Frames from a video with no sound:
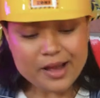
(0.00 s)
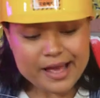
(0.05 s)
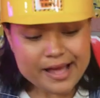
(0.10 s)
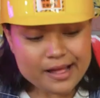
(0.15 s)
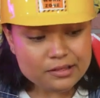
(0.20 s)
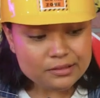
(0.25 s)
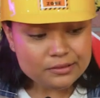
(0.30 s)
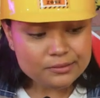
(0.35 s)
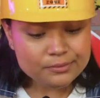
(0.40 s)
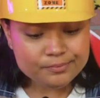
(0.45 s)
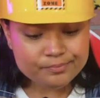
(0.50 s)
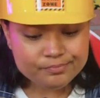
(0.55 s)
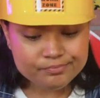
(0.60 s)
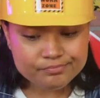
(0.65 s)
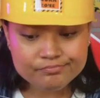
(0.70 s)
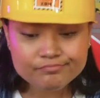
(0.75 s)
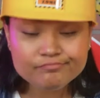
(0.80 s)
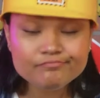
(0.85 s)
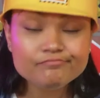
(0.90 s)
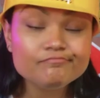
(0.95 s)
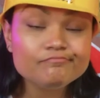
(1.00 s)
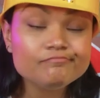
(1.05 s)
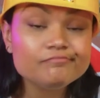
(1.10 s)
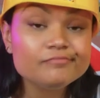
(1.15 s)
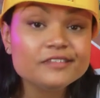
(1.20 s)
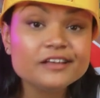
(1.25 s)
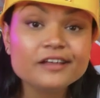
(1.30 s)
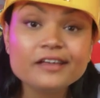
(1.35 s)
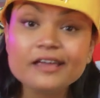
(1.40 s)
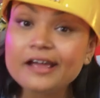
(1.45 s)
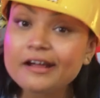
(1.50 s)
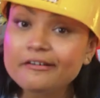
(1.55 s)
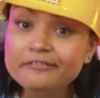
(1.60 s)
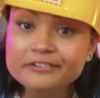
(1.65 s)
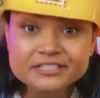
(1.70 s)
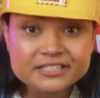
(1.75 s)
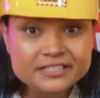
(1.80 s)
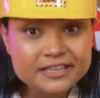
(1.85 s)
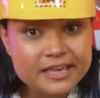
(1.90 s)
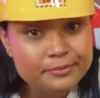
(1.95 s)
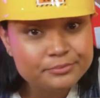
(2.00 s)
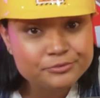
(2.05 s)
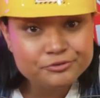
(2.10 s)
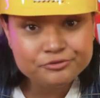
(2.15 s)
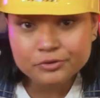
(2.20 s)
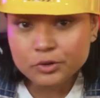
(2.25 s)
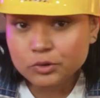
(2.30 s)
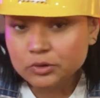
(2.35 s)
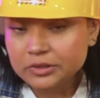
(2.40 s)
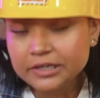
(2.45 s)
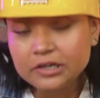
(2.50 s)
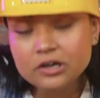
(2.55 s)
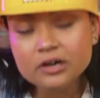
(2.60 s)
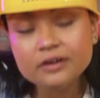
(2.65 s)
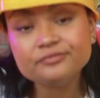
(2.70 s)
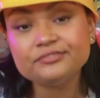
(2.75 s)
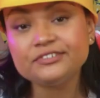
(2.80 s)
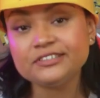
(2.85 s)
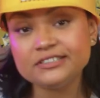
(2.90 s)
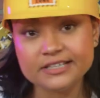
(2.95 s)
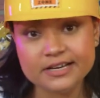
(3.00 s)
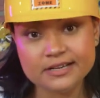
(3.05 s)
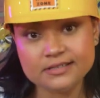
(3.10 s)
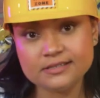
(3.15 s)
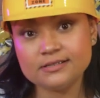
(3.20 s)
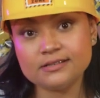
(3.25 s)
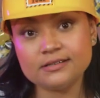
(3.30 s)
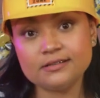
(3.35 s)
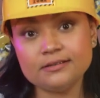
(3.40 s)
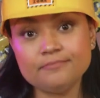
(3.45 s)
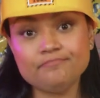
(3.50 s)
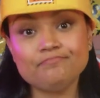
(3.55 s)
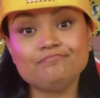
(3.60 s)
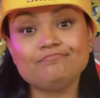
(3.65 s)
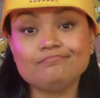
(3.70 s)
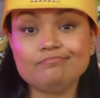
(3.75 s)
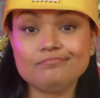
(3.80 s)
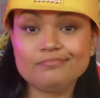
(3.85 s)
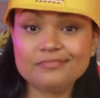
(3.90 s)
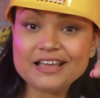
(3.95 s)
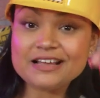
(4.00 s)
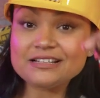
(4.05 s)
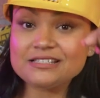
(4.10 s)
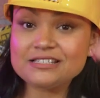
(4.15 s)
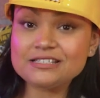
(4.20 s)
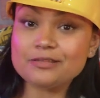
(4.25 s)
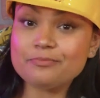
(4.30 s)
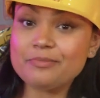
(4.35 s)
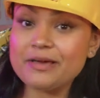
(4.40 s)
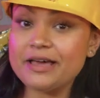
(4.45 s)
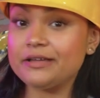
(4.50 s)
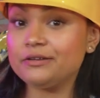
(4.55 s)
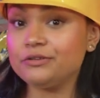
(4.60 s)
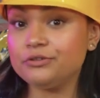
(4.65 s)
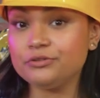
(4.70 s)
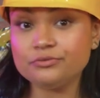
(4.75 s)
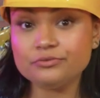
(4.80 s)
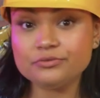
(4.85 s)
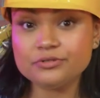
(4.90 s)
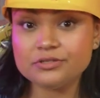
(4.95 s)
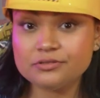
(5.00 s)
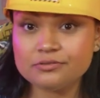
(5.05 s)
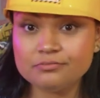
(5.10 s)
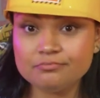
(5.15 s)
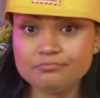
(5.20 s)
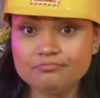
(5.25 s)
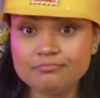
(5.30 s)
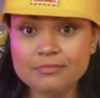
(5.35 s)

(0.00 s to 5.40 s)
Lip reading: Well, the carrots kept rolling off the desk. That's the bad news.